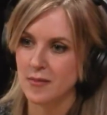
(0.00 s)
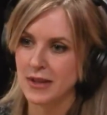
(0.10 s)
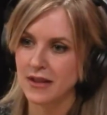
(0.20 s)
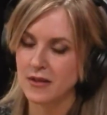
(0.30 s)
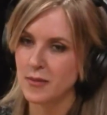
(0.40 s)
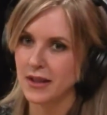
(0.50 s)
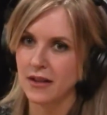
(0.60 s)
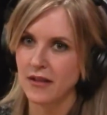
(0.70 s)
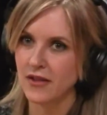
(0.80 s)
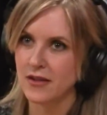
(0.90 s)
mean, there's been
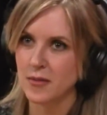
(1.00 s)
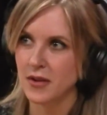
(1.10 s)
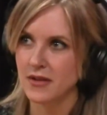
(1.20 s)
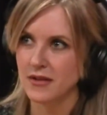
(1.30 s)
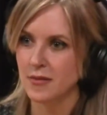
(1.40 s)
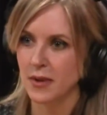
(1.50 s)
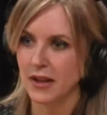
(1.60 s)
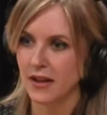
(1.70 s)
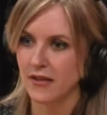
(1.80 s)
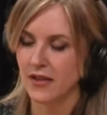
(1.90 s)
enough experiences in my
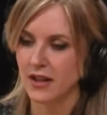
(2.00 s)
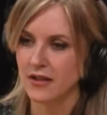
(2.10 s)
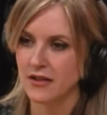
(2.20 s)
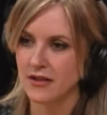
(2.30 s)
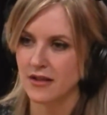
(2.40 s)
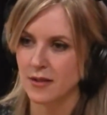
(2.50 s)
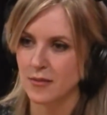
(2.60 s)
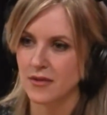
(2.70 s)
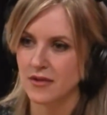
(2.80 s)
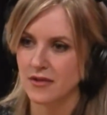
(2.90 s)
life that it just
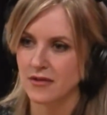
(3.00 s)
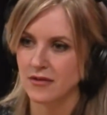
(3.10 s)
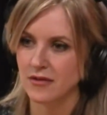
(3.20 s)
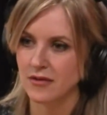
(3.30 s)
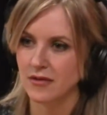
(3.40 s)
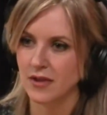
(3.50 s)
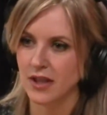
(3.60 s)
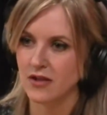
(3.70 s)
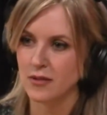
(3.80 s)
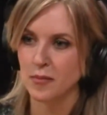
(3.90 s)
seems
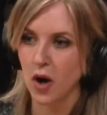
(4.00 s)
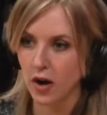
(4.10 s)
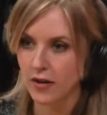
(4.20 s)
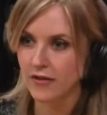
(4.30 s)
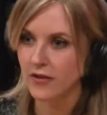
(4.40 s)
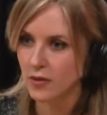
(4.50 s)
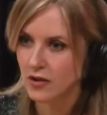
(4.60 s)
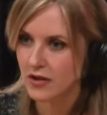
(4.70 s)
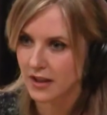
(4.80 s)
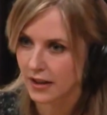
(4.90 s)
like just part of
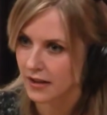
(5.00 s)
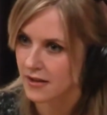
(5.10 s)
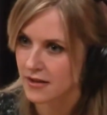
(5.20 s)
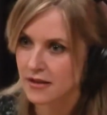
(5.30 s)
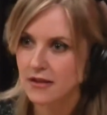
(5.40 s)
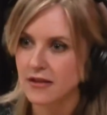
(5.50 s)
future science.